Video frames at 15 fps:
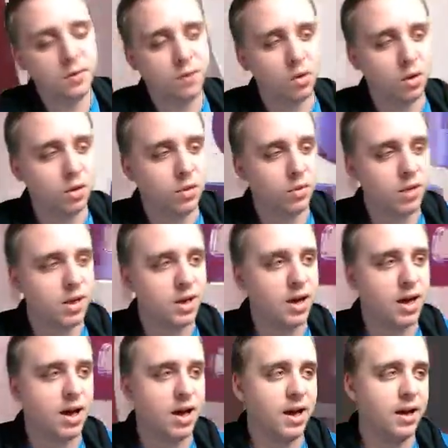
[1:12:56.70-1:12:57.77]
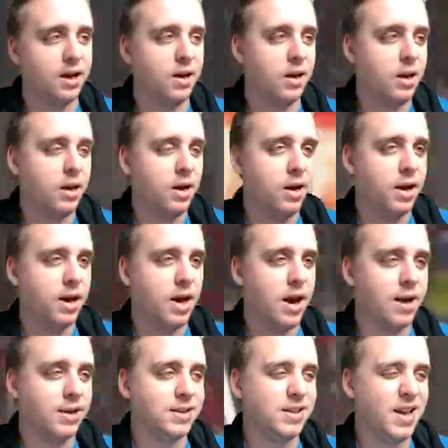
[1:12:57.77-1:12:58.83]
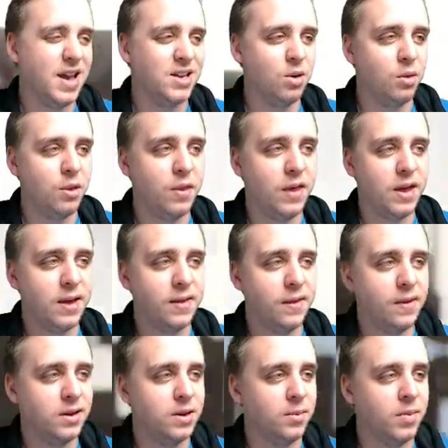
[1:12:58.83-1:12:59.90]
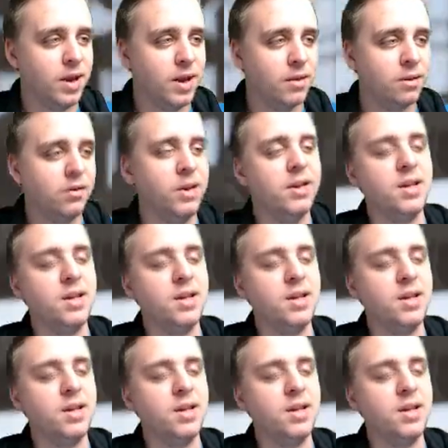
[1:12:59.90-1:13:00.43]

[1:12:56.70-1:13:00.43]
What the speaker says: I'm a 4-3 guy. And honestly, I don't think that the debate